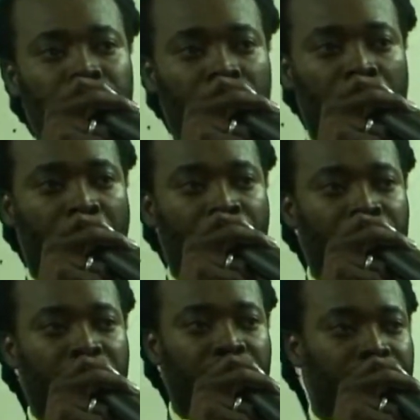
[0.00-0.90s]
Come out
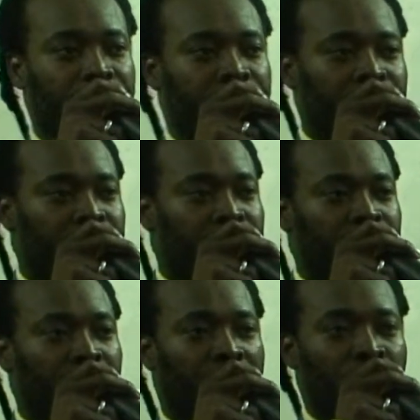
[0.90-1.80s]
here.
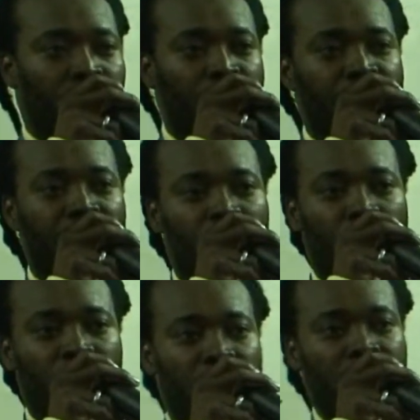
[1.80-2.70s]
I know you've been in
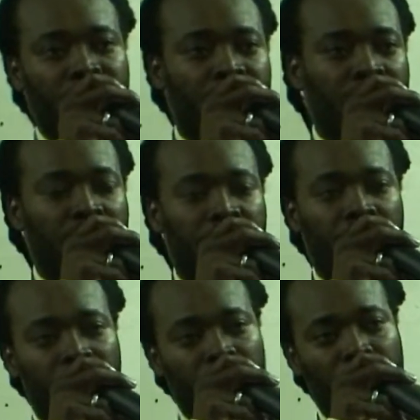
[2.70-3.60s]
church,
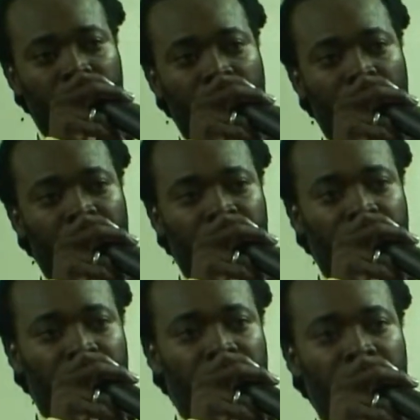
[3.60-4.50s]
you grew up in
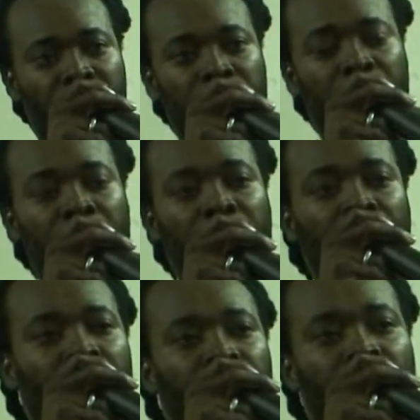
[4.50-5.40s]
church,
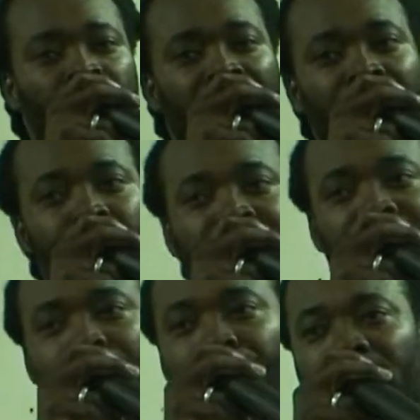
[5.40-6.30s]
but you got to make
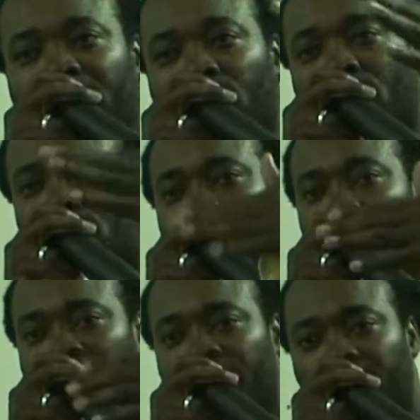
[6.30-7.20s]
that personal
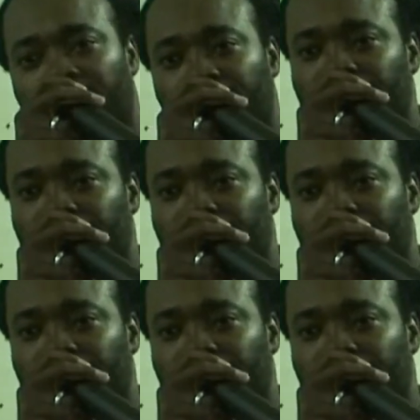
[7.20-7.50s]
choice.